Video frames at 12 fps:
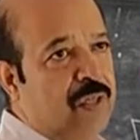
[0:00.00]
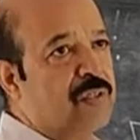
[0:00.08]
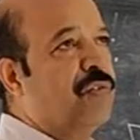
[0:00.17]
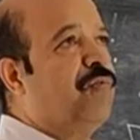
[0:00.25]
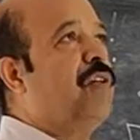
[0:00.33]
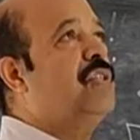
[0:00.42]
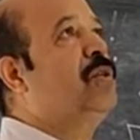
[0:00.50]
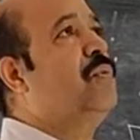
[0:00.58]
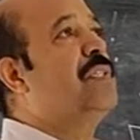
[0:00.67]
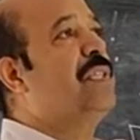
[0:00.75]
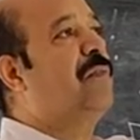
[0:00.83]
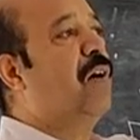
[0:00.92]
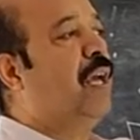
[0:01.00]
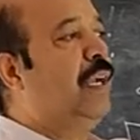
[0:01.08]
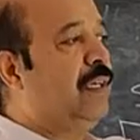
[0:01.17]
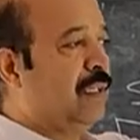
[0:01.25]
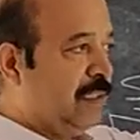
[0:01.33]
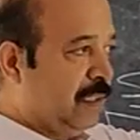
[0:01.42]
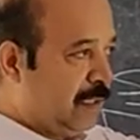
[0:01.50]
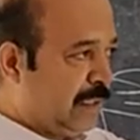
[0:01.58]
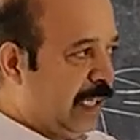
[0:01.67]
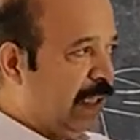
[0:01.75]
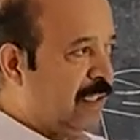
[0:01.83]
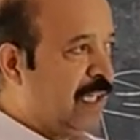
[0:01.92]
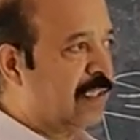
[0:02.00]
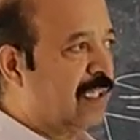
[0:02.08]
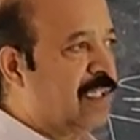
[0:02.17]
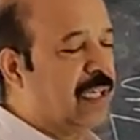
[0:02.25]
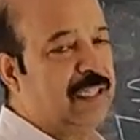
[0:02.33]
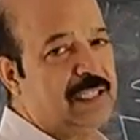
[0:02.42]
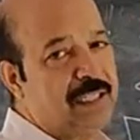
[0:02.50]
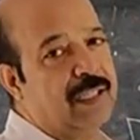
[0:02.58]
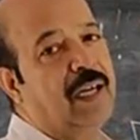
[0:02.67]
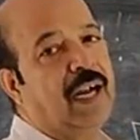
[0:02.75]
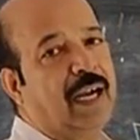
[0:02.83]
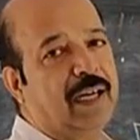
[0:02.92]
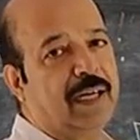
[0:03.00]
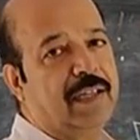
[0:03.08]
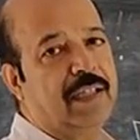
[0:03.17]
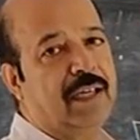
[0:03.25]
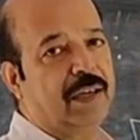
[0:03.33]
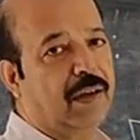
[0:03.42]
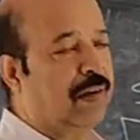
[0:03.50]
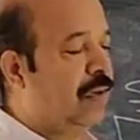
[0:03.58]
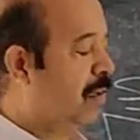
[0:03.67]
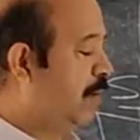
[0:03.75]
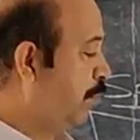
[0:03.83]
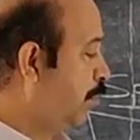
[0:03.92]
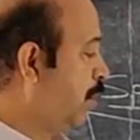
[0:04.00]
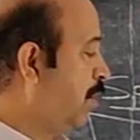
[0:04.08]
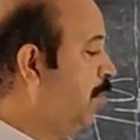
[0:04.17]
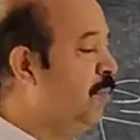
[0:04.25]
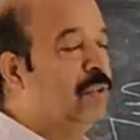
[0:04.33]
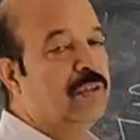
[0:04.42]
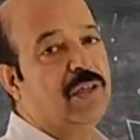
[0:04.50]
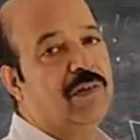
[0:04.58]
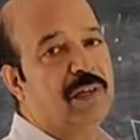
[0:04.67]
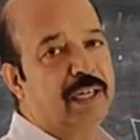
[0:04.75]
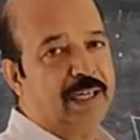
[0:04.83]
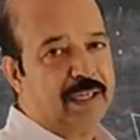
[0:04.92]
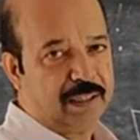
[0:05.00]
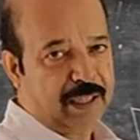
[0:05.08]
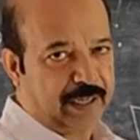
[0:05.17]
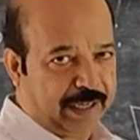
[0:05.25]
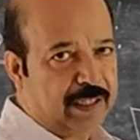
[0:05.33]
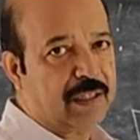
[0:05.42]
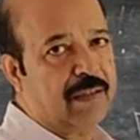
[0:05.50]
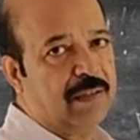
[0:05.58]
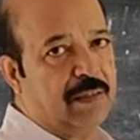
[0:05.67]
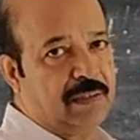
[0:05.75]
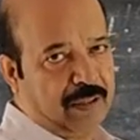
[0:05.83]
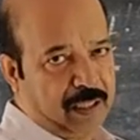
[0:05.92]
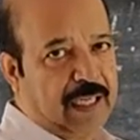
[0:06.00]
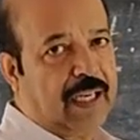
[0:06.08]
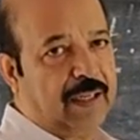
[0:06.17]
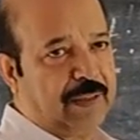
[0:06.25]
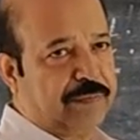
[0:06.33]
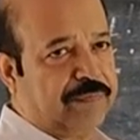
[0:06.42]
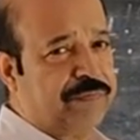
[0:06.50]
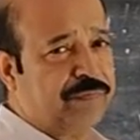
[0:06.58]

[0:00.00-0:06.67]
So first you see violet, then the other colors, and at the bottom you will get the red color.